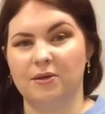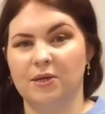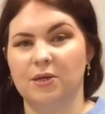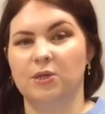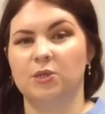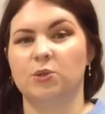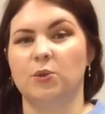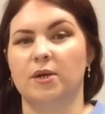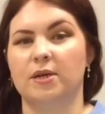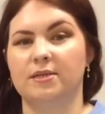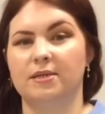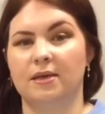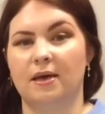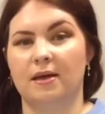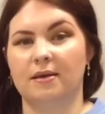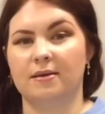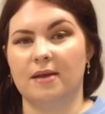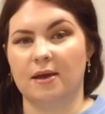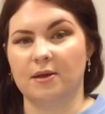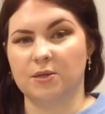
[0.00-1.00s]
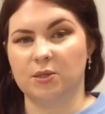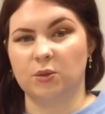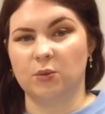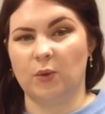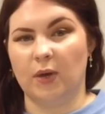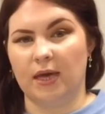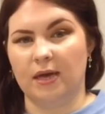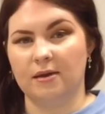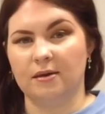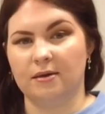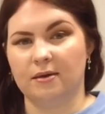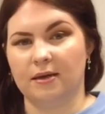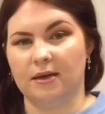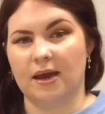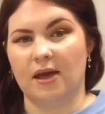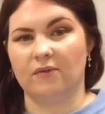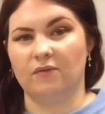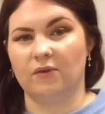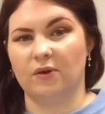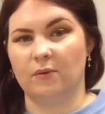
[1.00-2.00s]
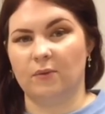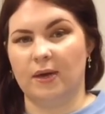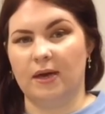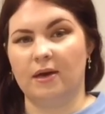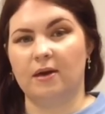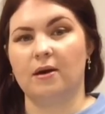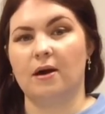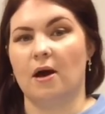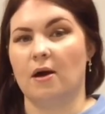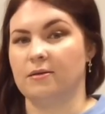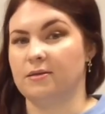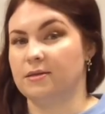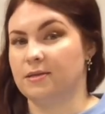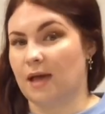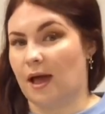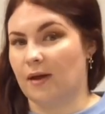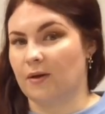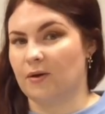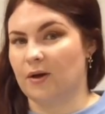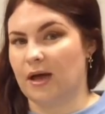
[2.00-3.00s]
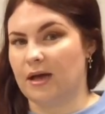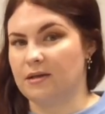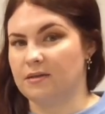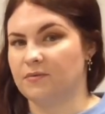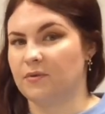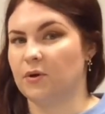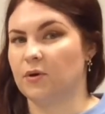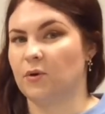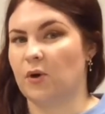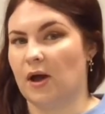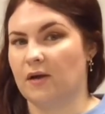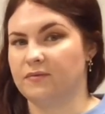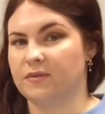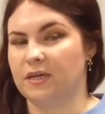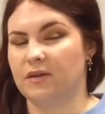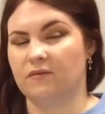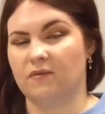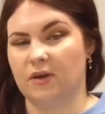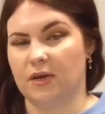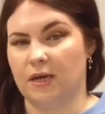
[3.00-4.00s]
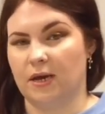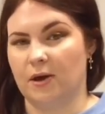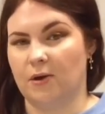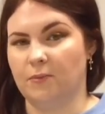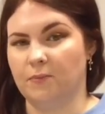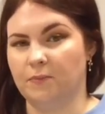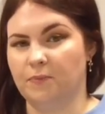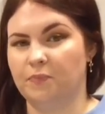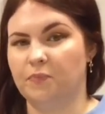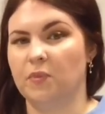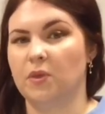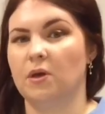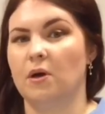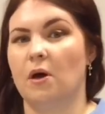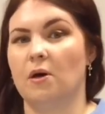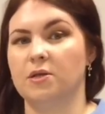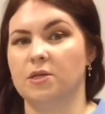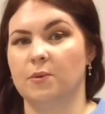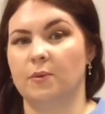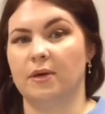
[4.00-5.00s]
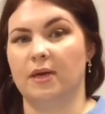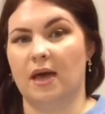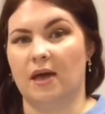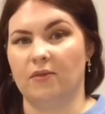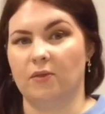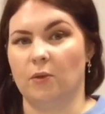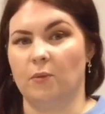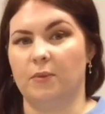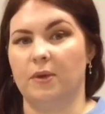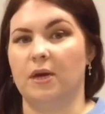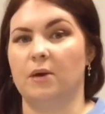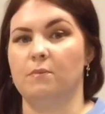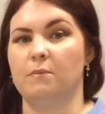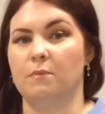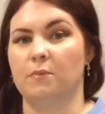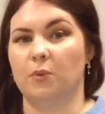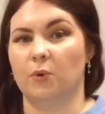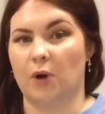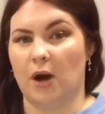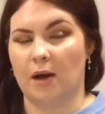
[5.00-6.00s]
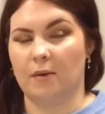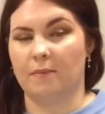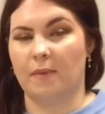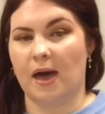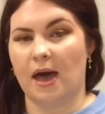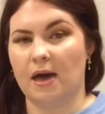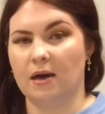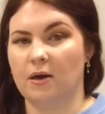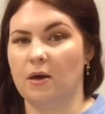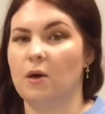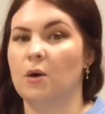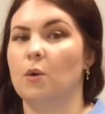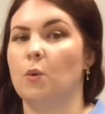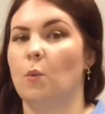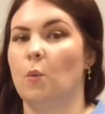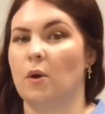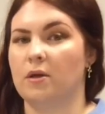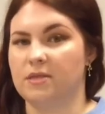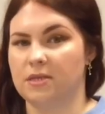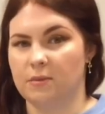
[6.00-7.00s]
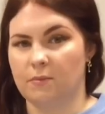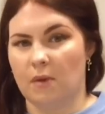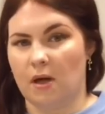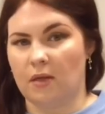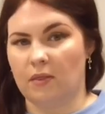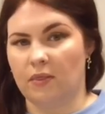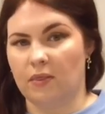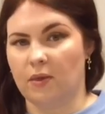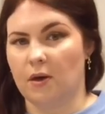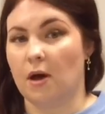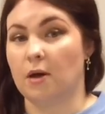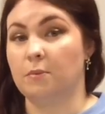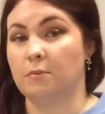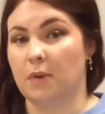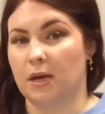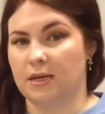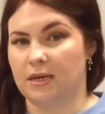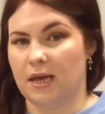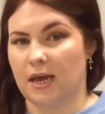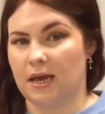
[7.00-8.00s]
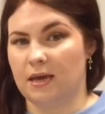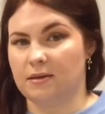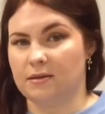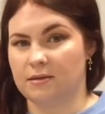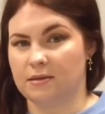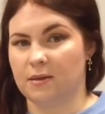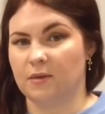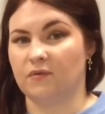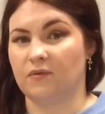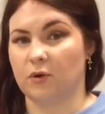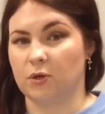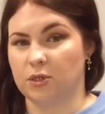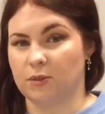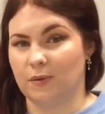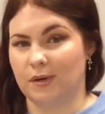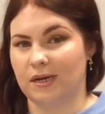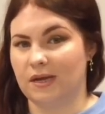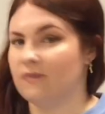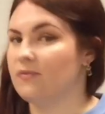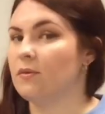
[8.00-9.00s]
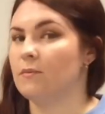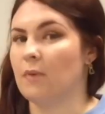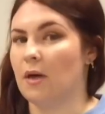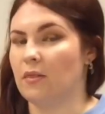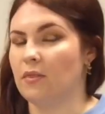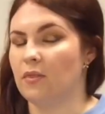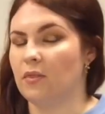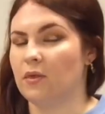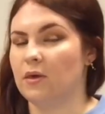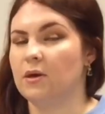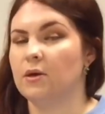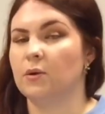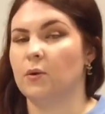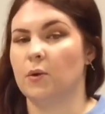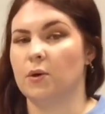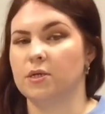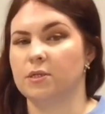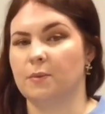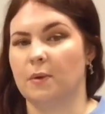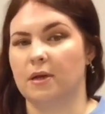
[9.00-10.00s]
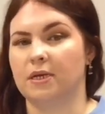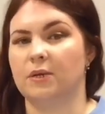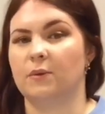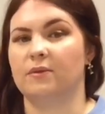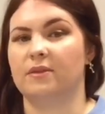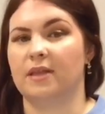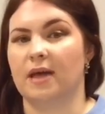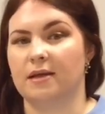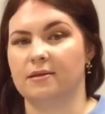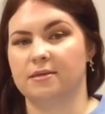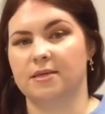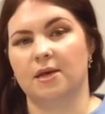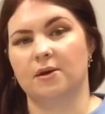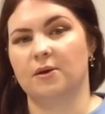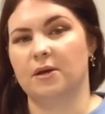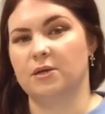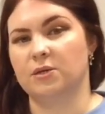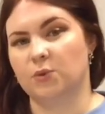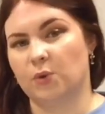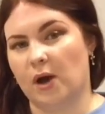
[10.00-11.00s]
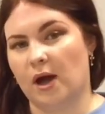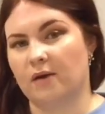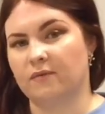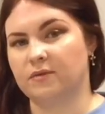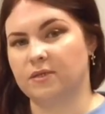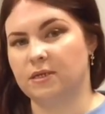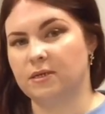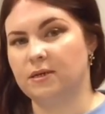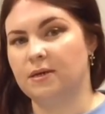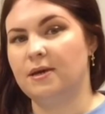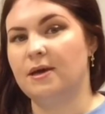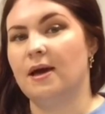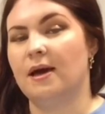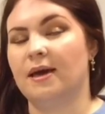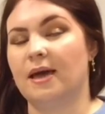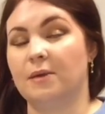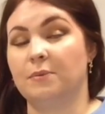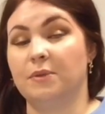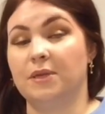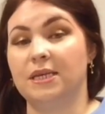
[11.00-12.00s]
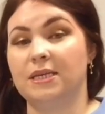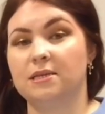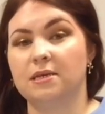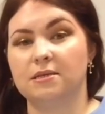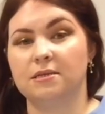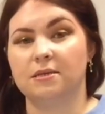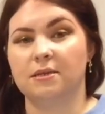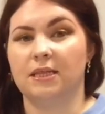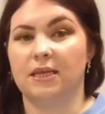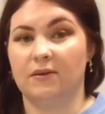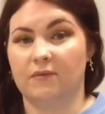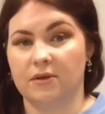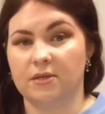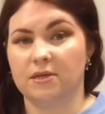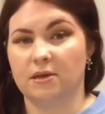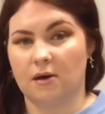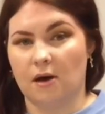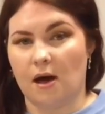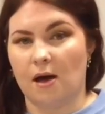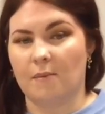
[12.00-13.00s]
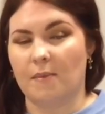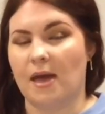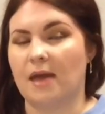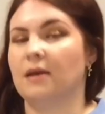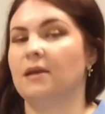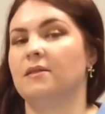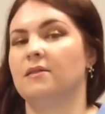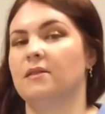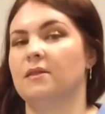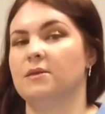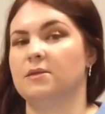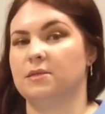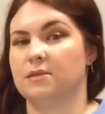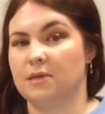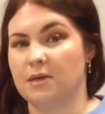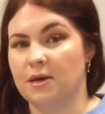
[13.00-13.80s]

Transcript: Join us again next week and every week on Saturdays for a crafting video. Also, again, there'll be a grab bag once a month on Mondays, the first Monday of the month, corresponding with that Saturday's craft. Again, please leave us a comment in this